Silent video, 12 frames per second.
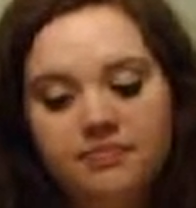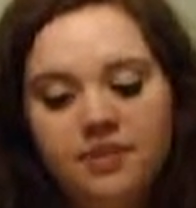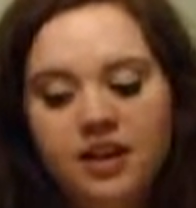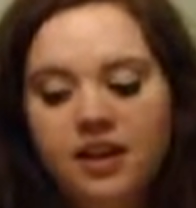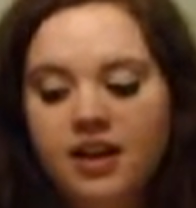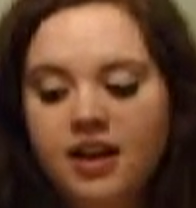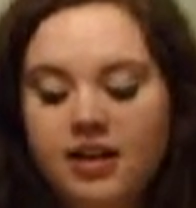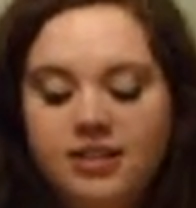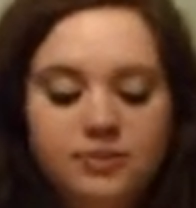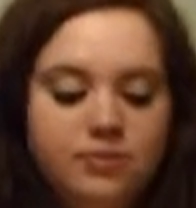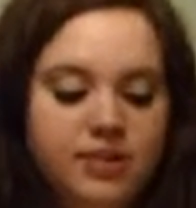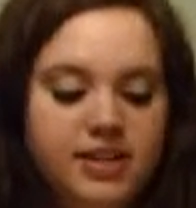if it's
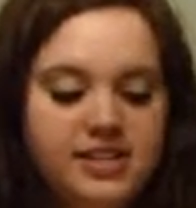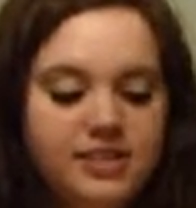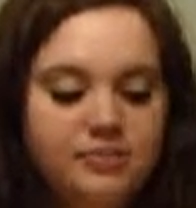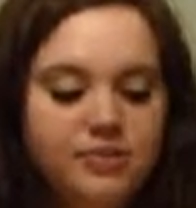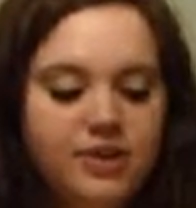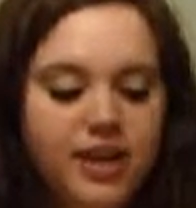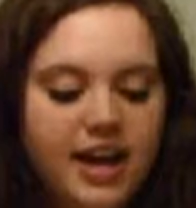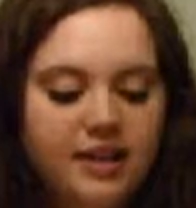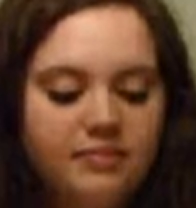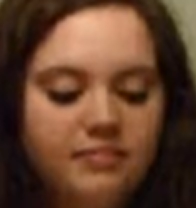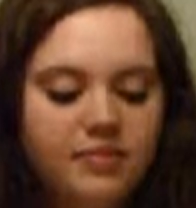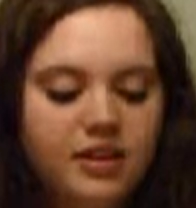a recurring
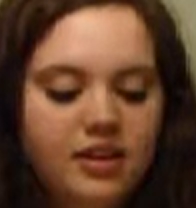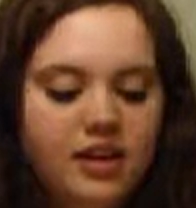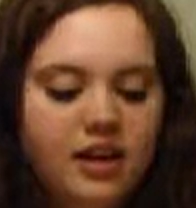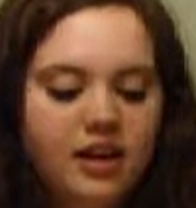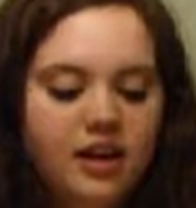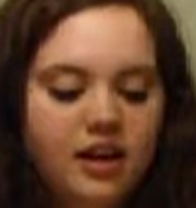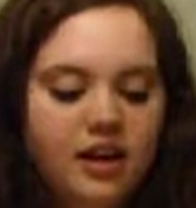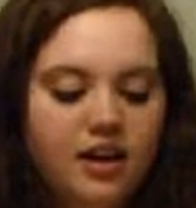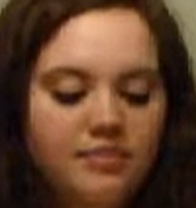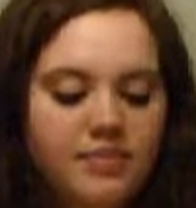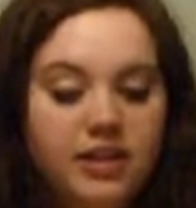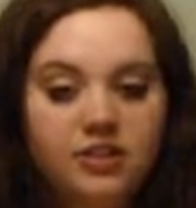letter like all 3
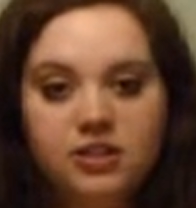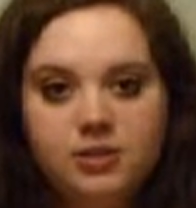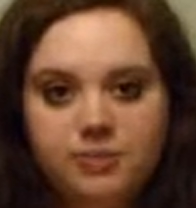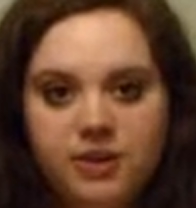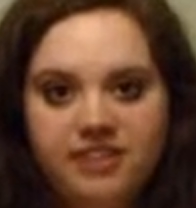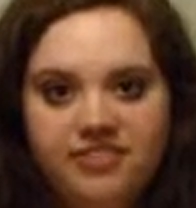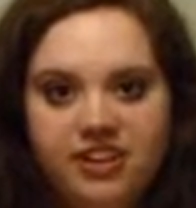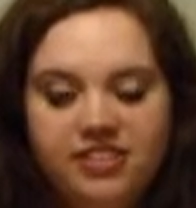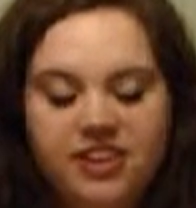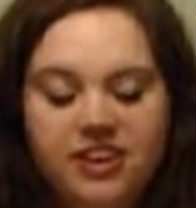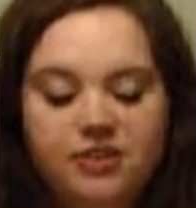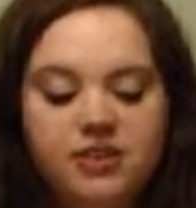of these L's,
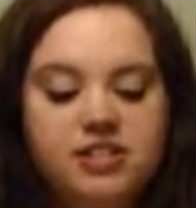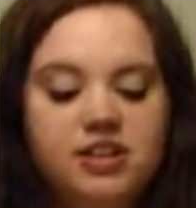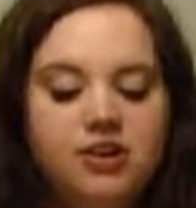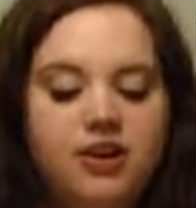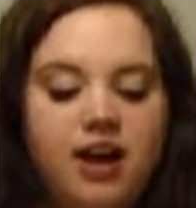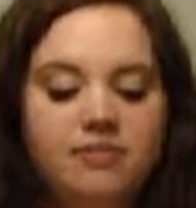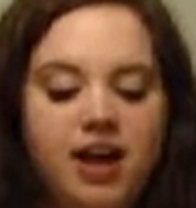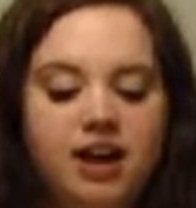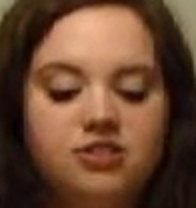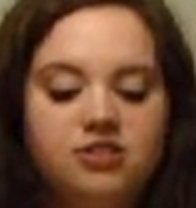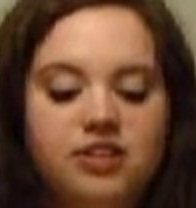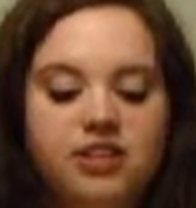then
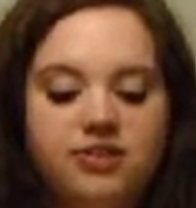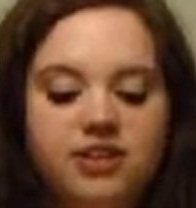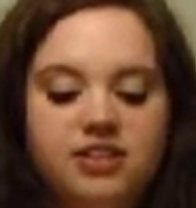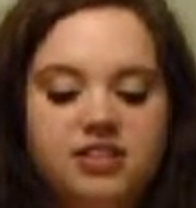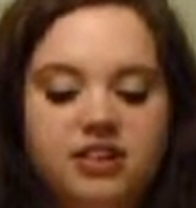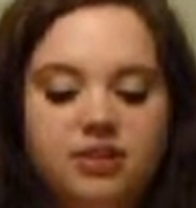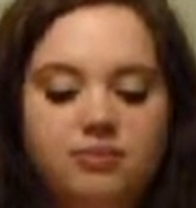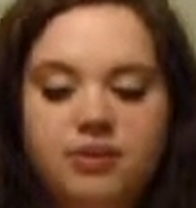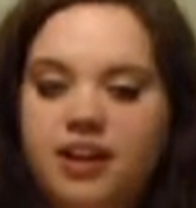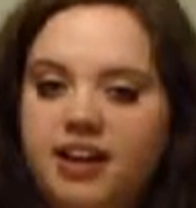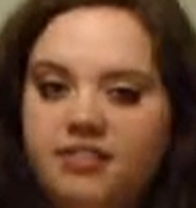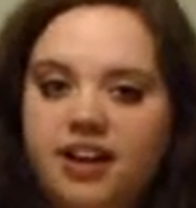you have to come up with a
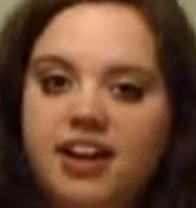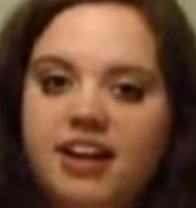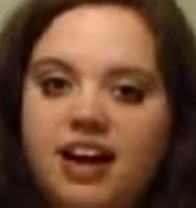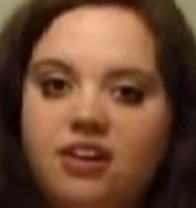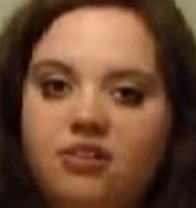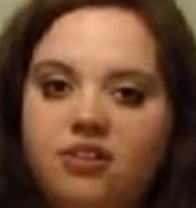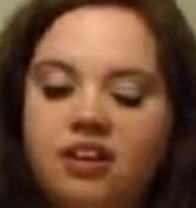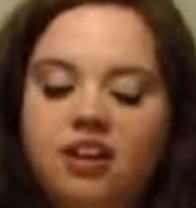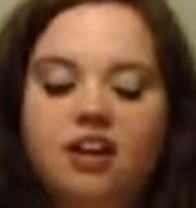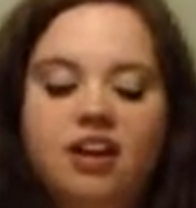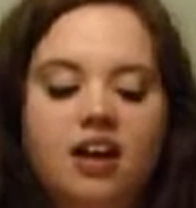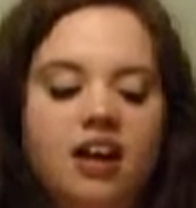unique word for each of
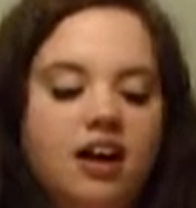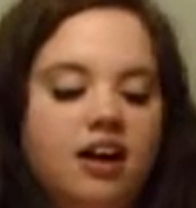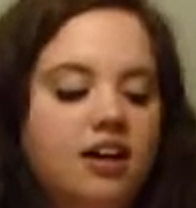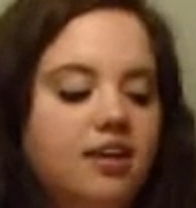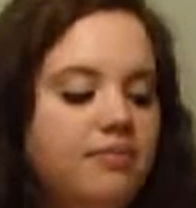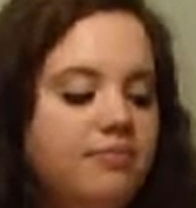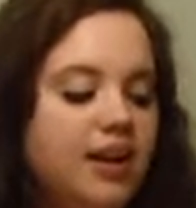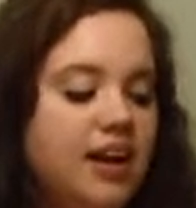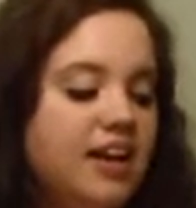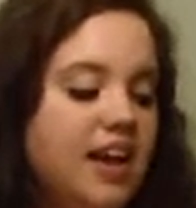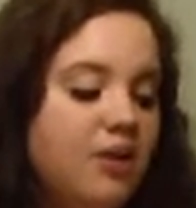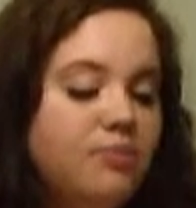the L's.
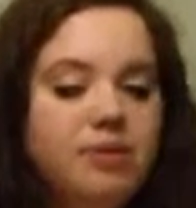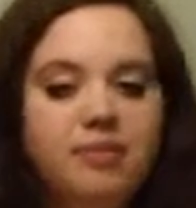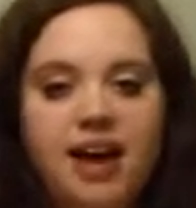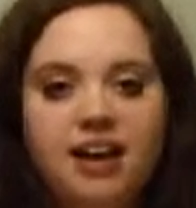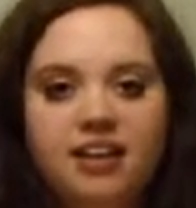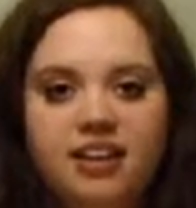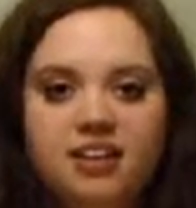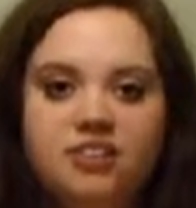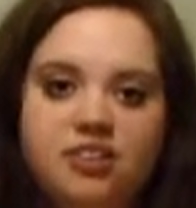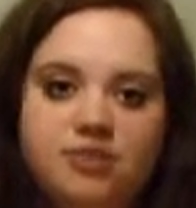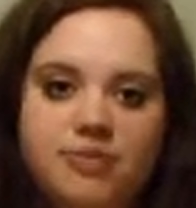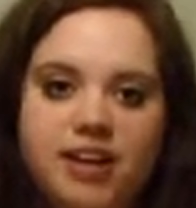
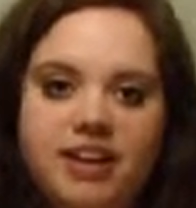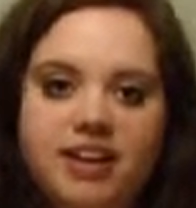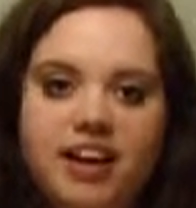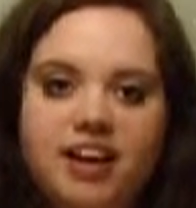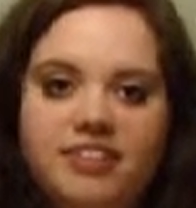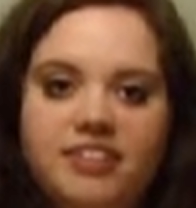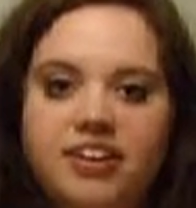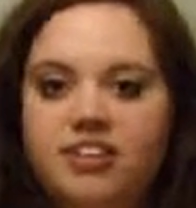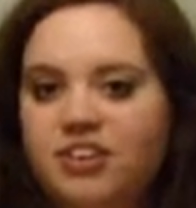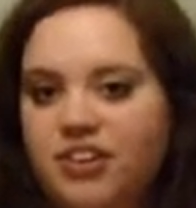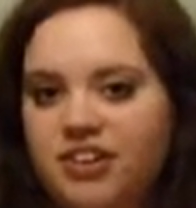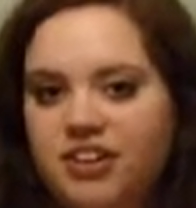And that's
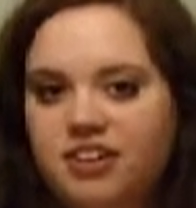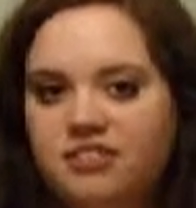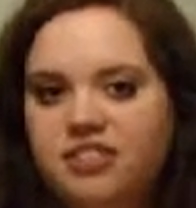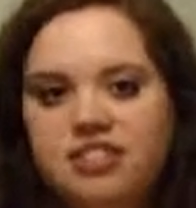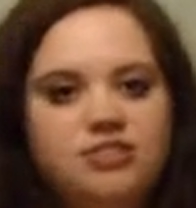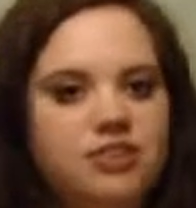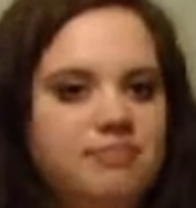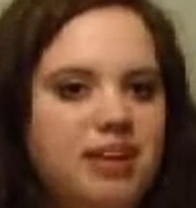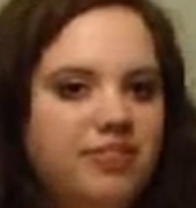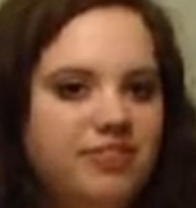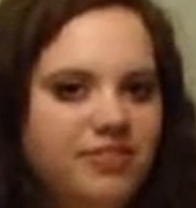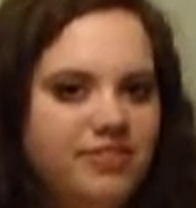about it.
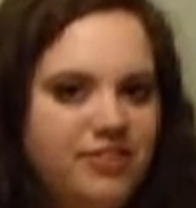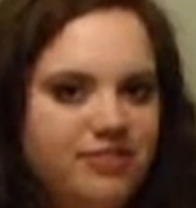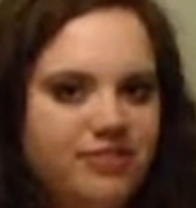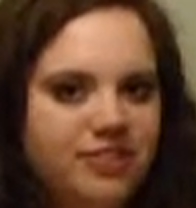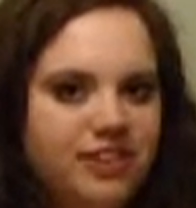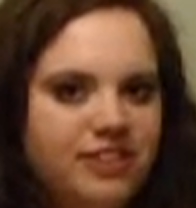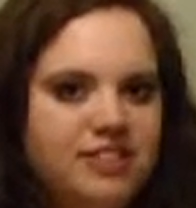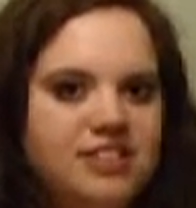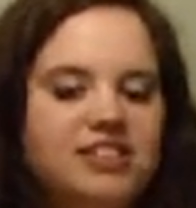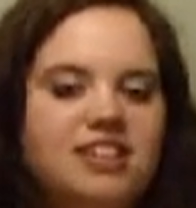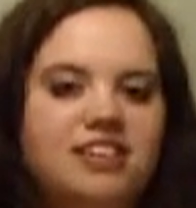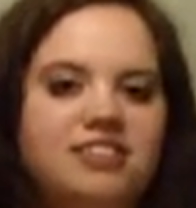It's a pretty simple
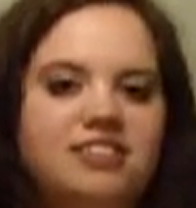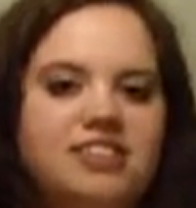game.